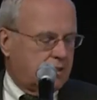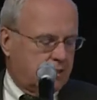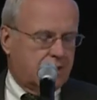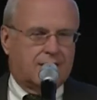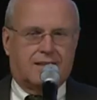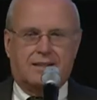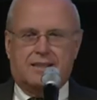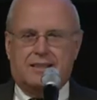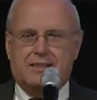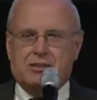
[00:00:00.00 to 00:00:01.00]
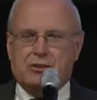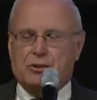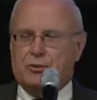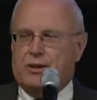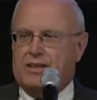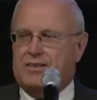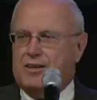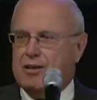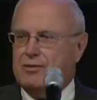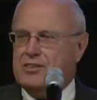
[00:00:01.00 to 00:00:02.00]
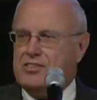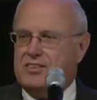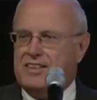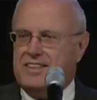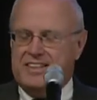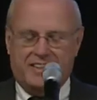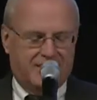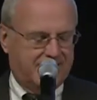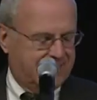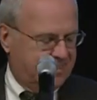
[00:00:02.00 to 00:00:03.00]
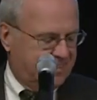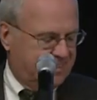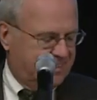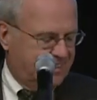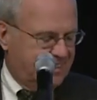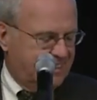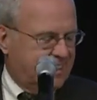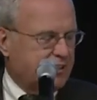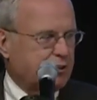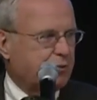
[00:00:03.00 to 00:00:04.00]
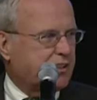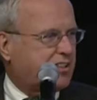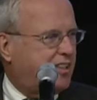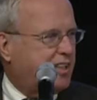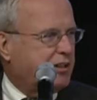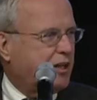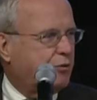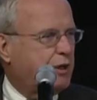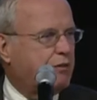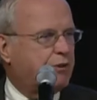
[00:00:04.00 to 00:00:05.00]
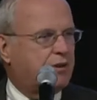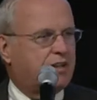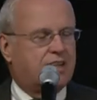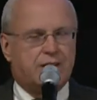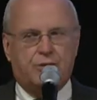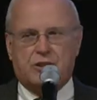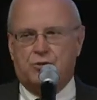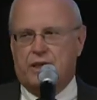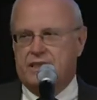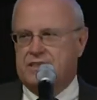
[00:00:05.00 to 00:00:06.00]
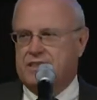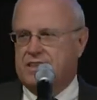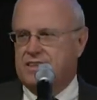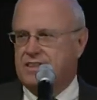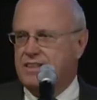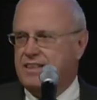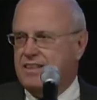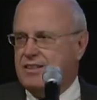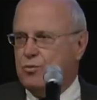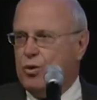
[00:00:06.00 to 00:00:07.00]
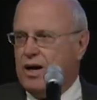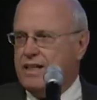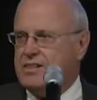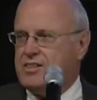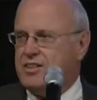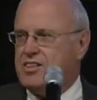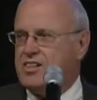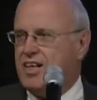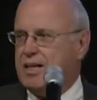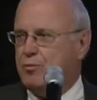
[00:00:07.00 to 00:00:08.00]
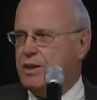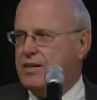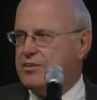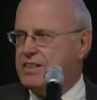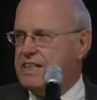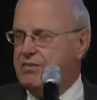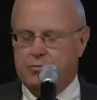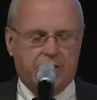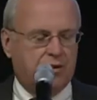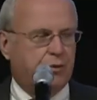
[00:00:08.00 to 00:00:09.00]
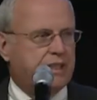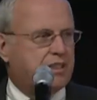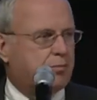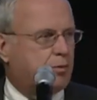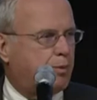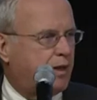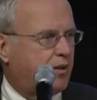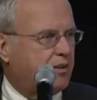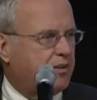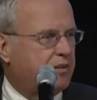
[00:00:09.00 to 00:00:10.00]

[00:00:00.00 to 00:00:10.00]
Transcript: Uh, and so uh, obviously he uh, is a risk taker. However, uh, he was quite wise this time, rather than giving me a week to prepare,